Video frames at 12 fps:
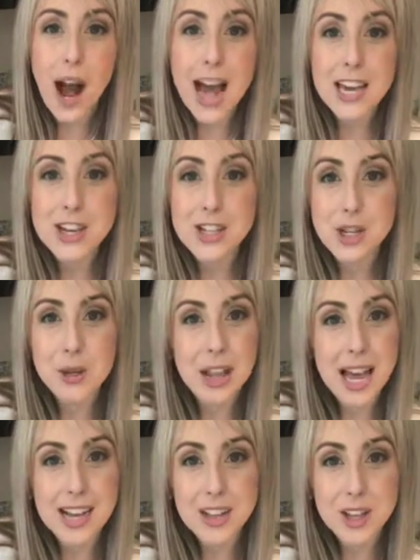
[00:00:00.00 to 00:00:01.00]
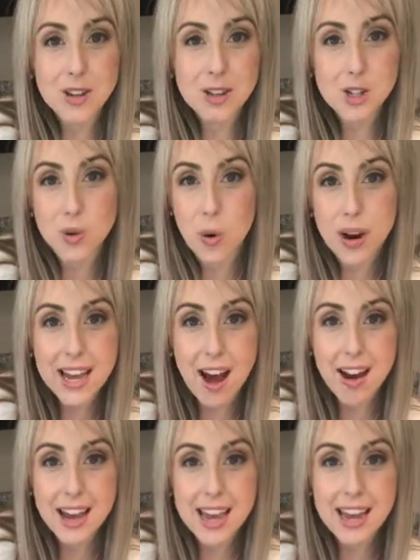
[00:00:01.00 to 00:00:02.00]
I could do like a little story
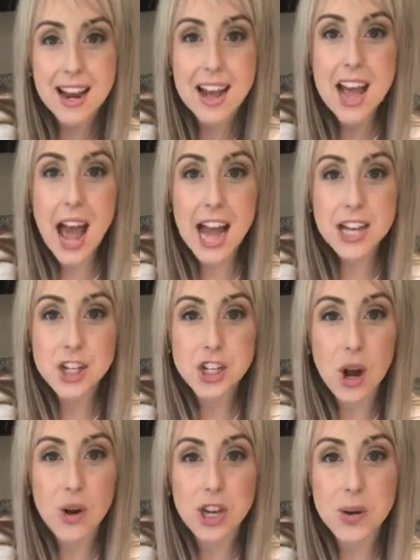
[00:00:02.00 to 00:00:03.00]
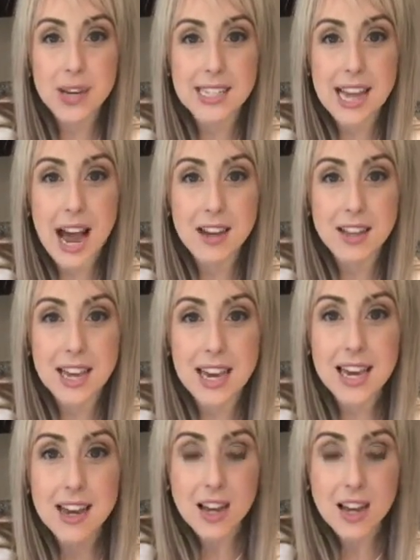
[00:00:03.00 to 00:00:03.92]
on it and show you exactly.